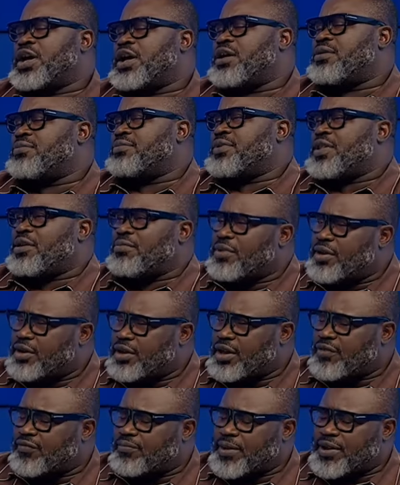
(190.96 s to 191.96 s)
the mid-year
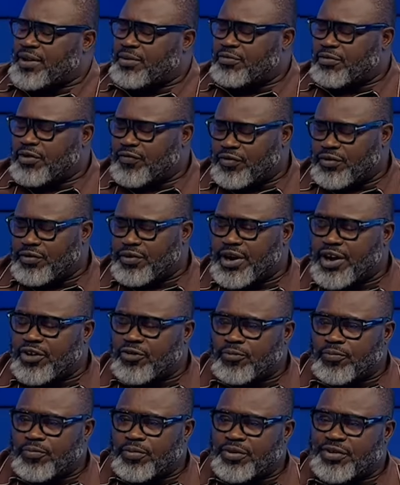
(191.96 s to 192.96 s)
budget review, as
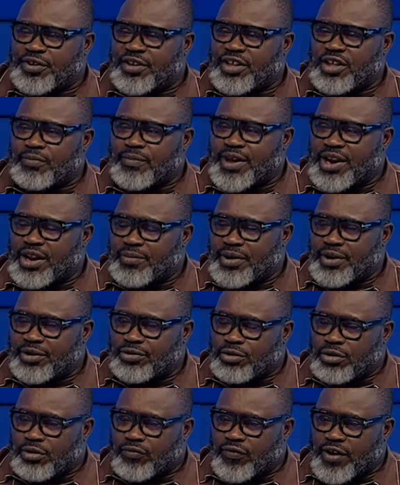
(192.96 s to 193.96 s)
presented by the Minister
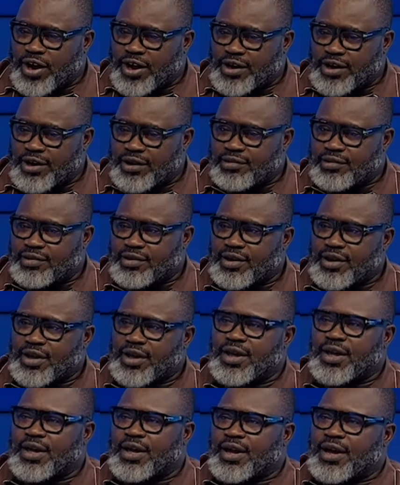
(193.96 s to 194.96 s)
of Finance,
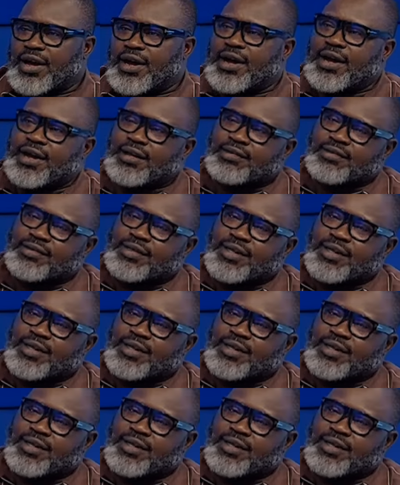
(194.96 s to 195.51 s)
had some